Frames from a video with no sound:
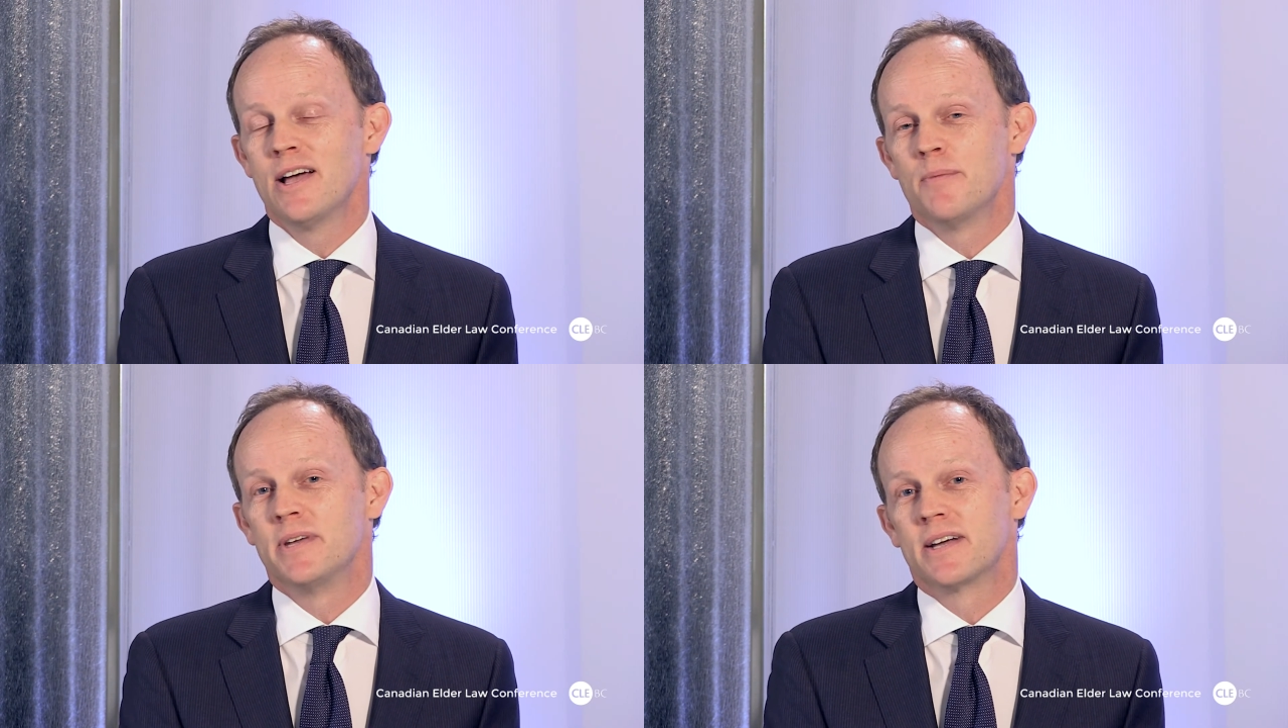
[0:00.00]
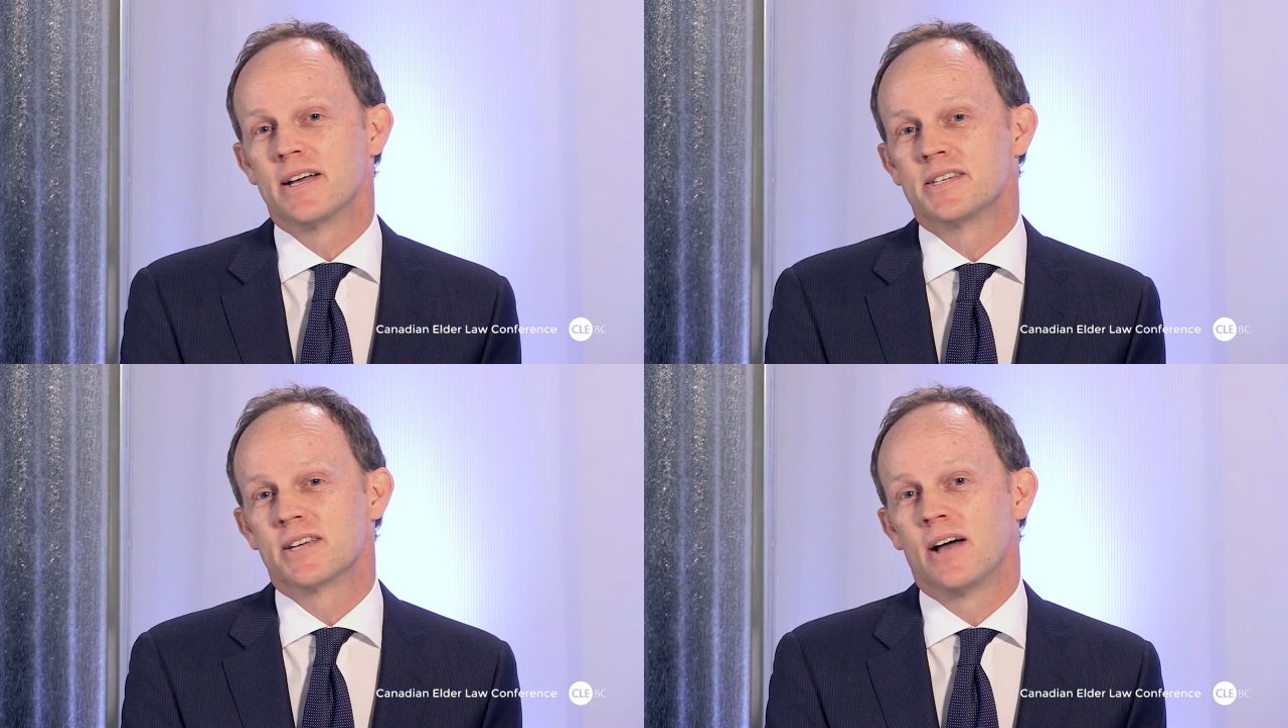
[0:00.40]

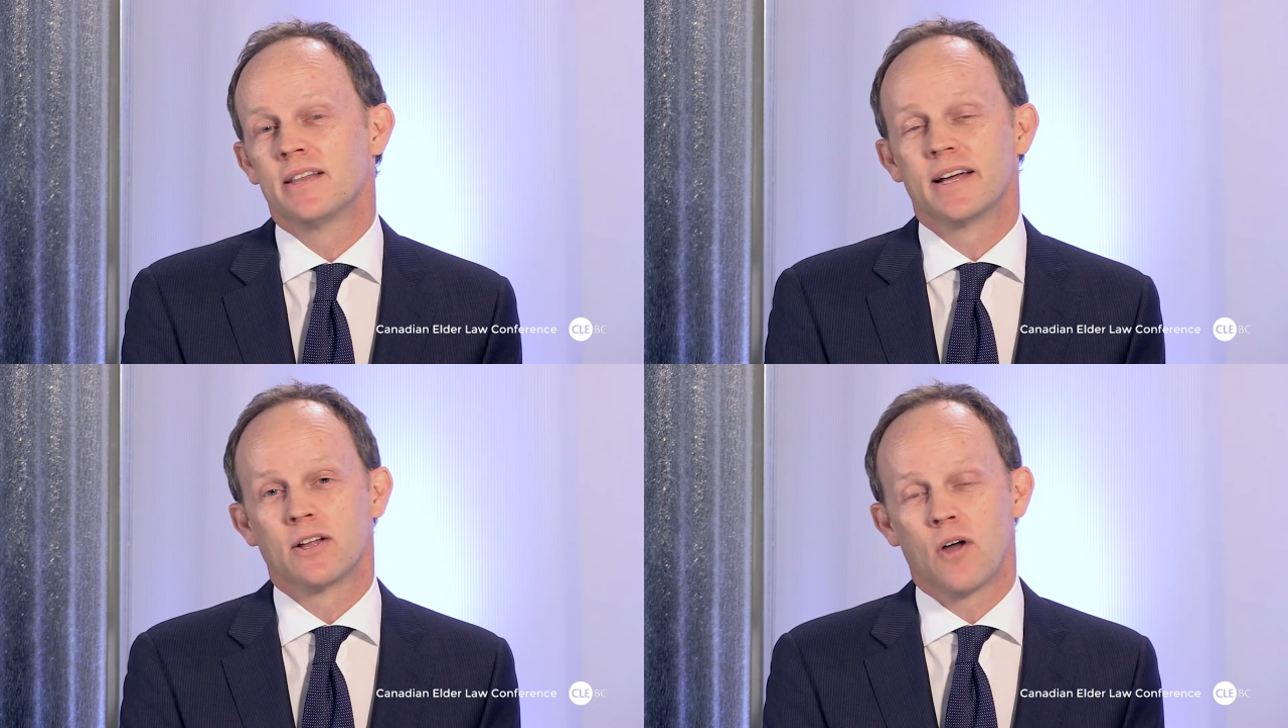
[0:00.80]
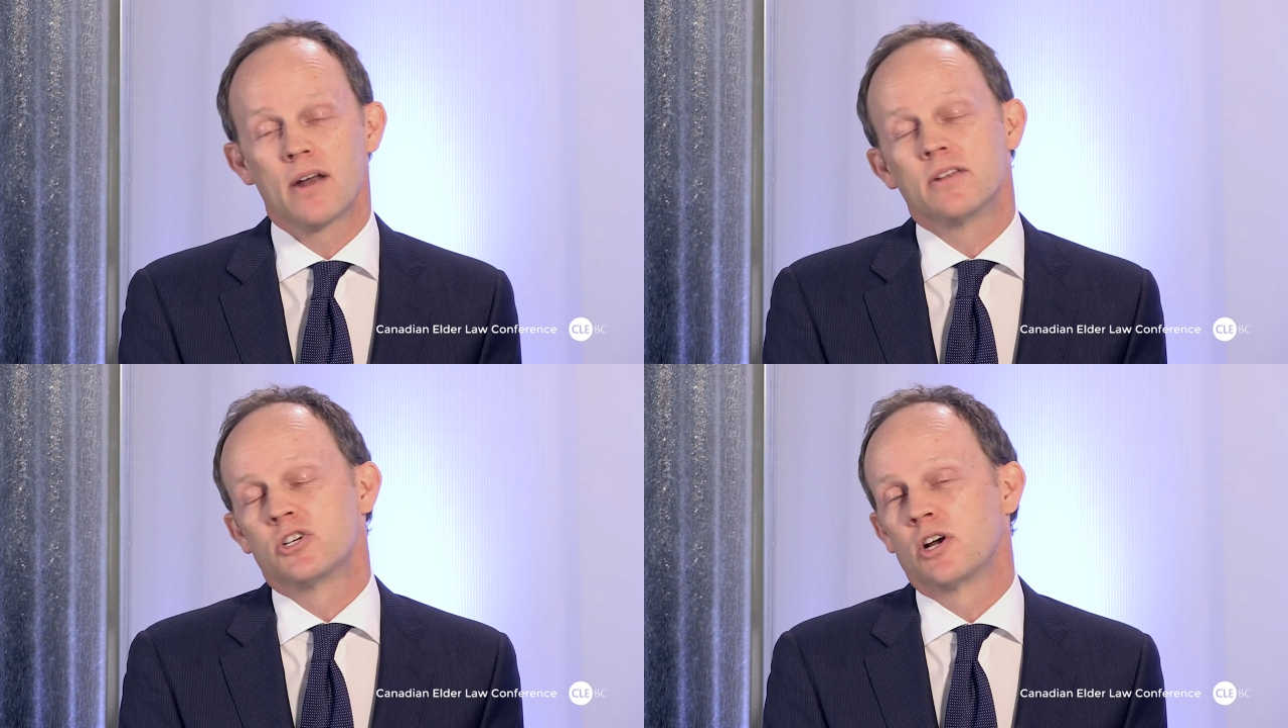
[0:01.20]
Because unlike a lot
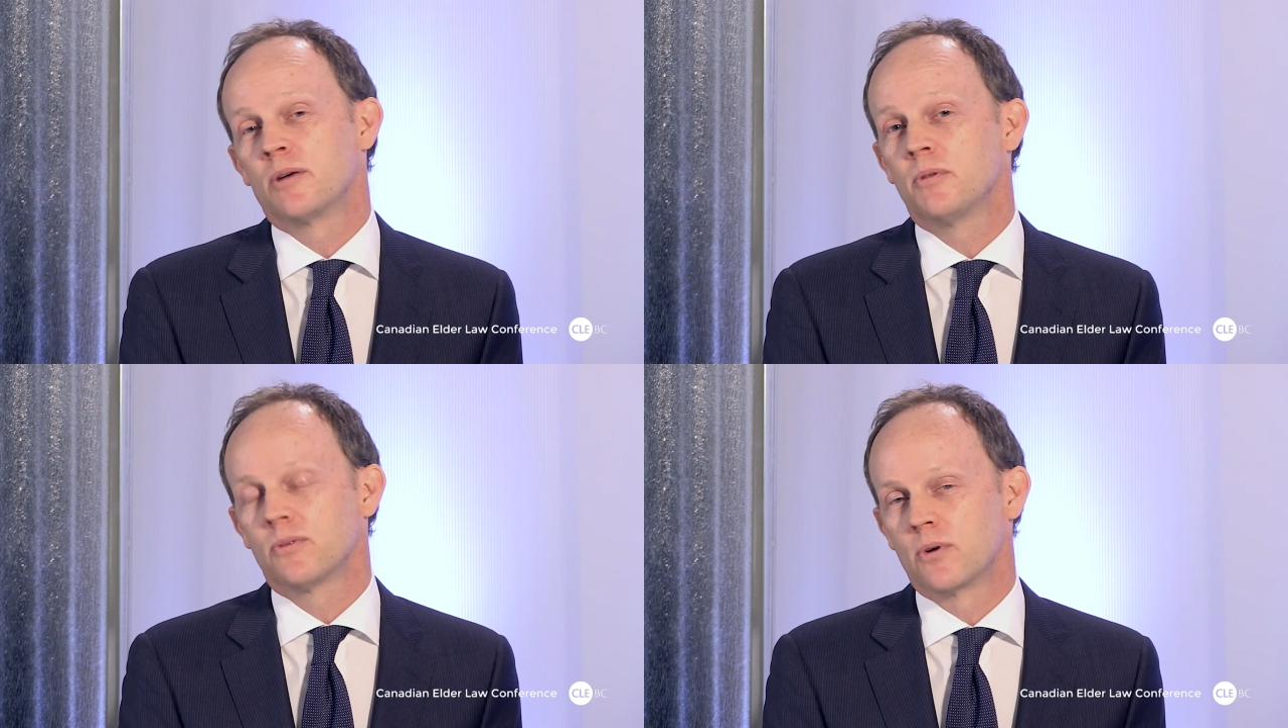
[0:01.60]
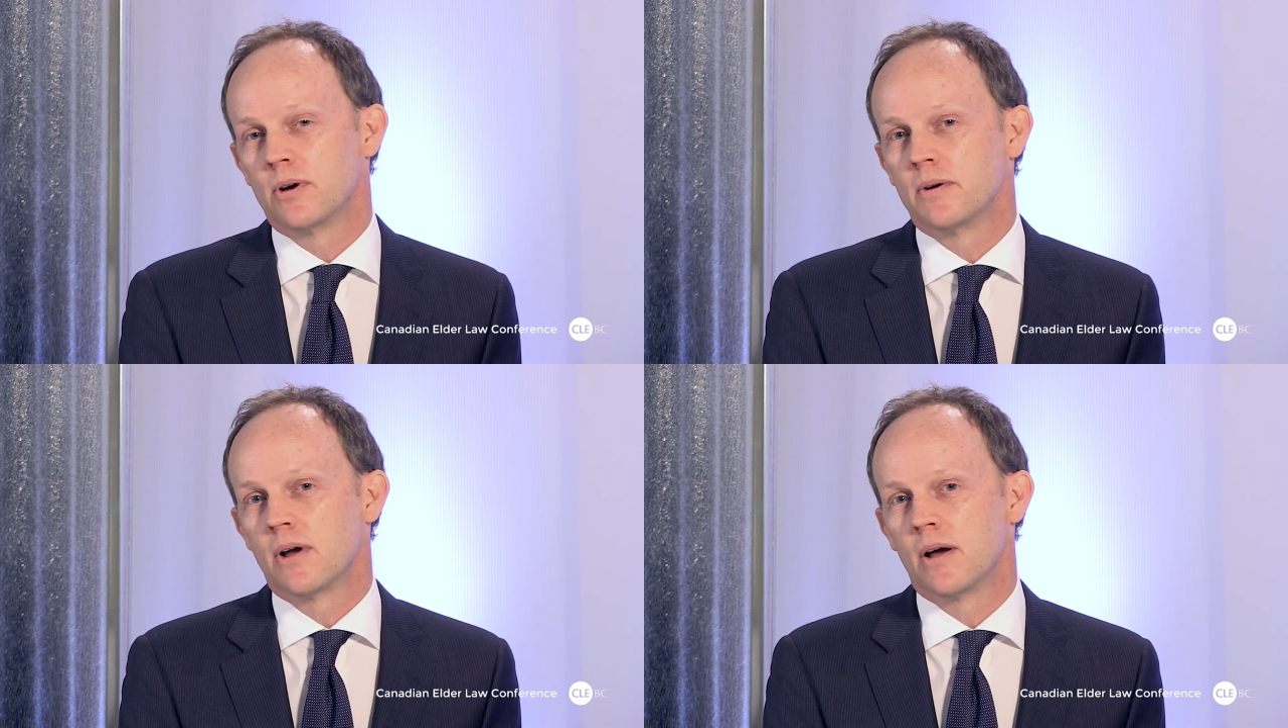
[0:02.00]
of the charitable
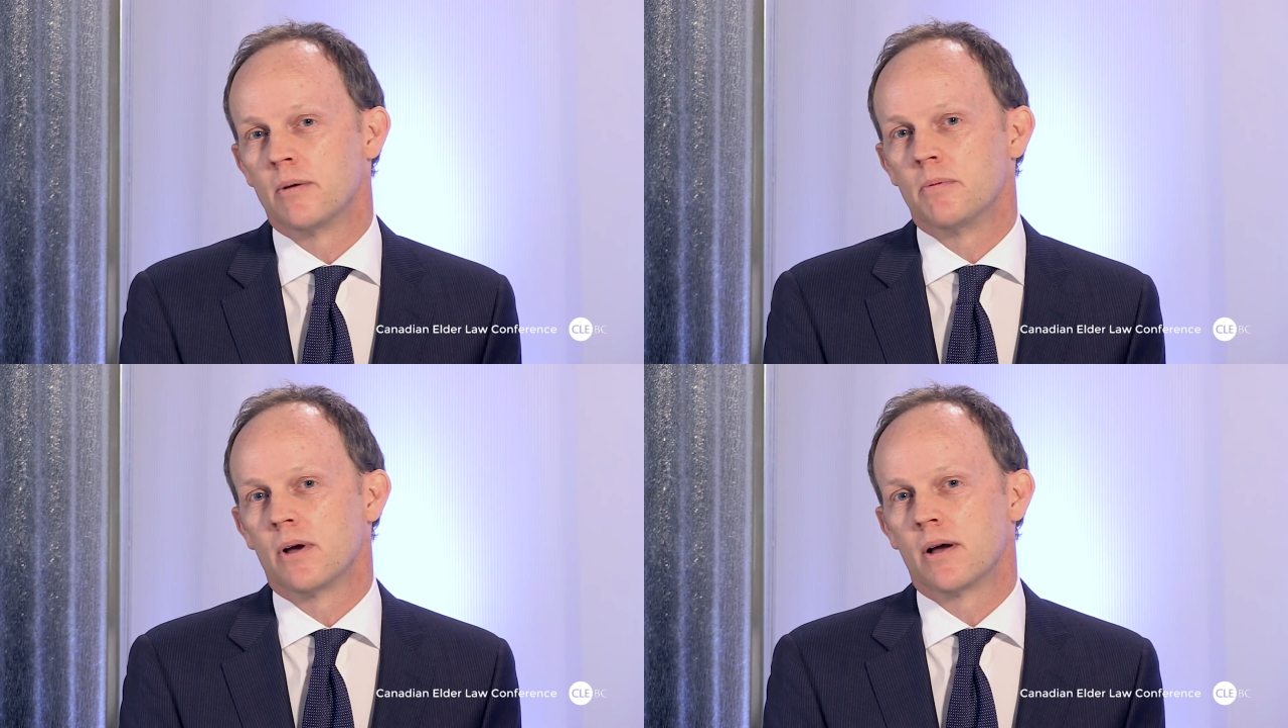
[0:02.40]
or